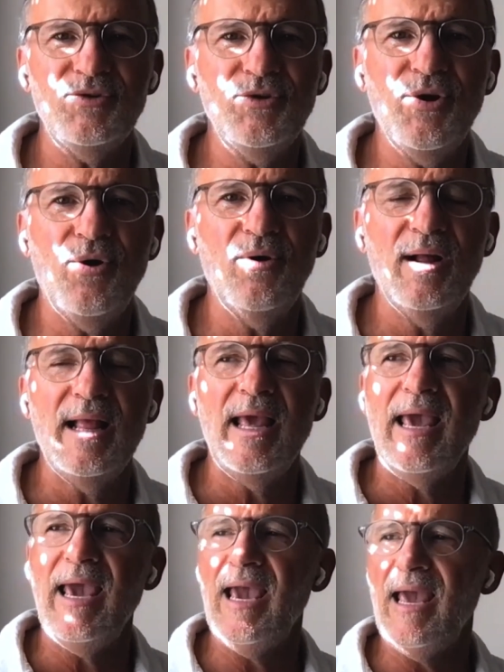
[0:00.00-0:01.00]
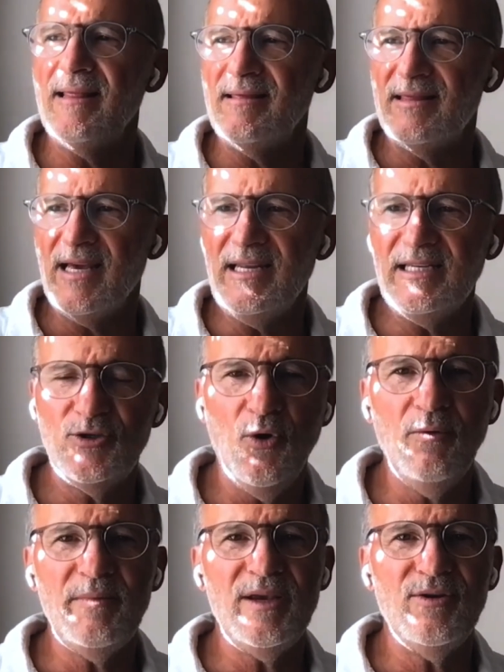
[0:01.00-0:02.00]
you know. And then he
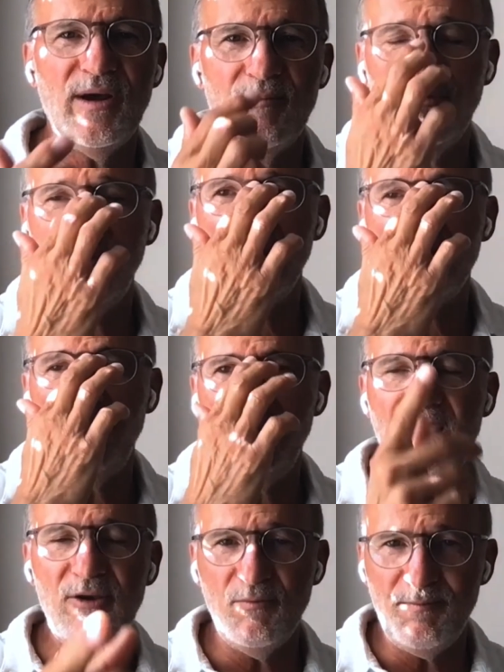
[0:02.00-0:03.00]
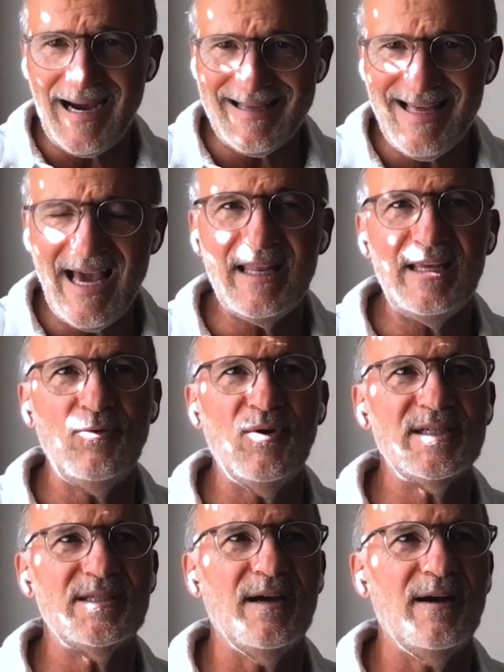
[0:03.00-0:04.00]
told me, you know, we're going to pay you. Back then, it
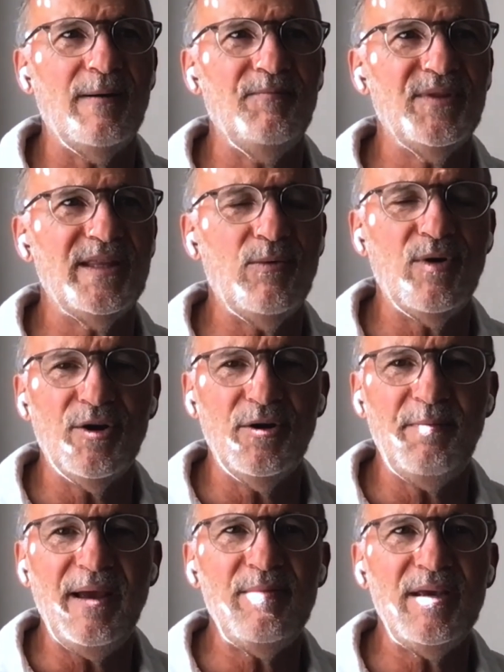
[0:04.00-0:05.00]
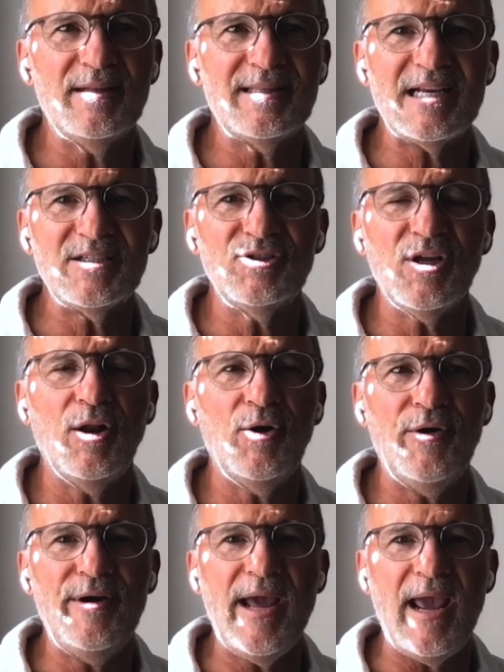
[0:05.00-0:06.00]
was um, they were going to pay me a thousand
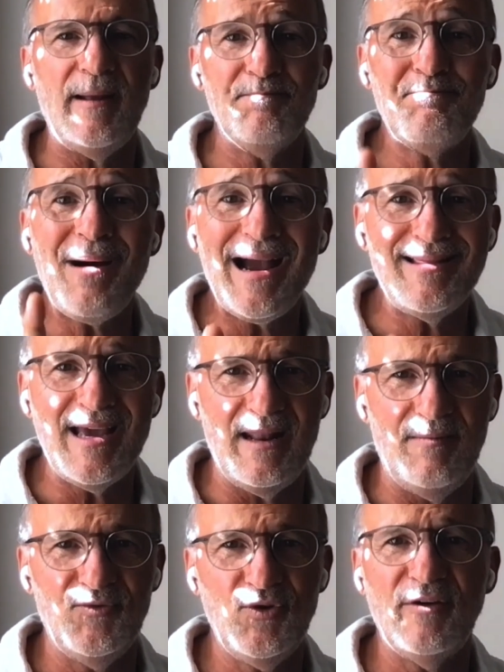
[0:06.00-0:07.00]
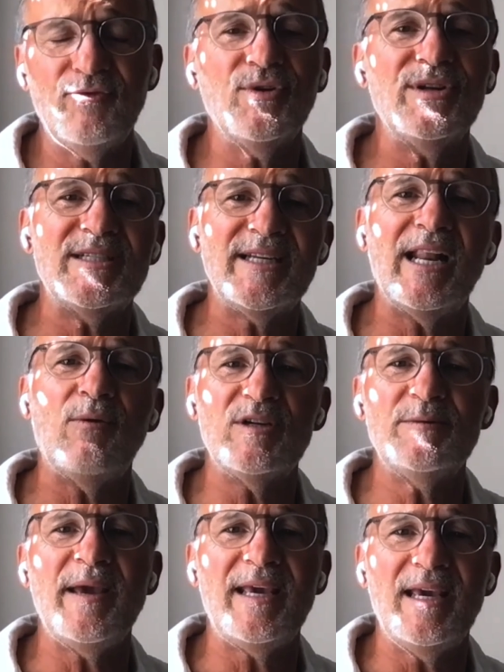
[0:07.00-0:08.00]
dollar a day. Back then, you have to understand, I
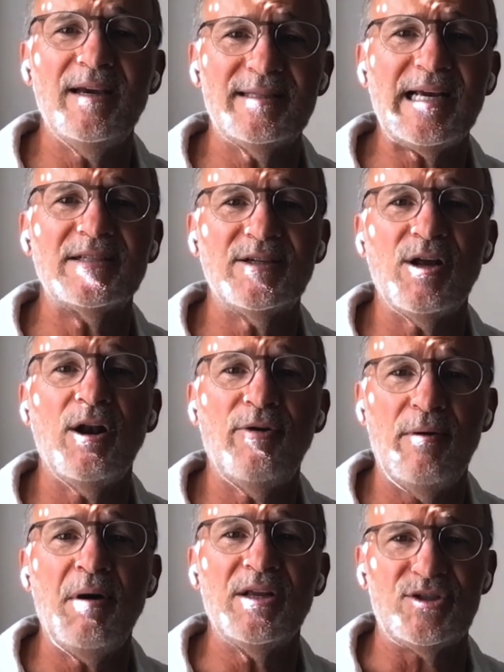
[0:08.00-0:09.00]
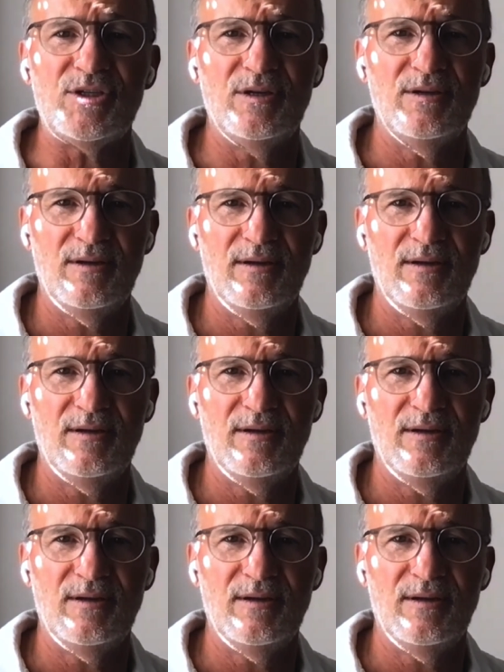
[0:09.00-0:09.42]
was making a thousand dollar a month.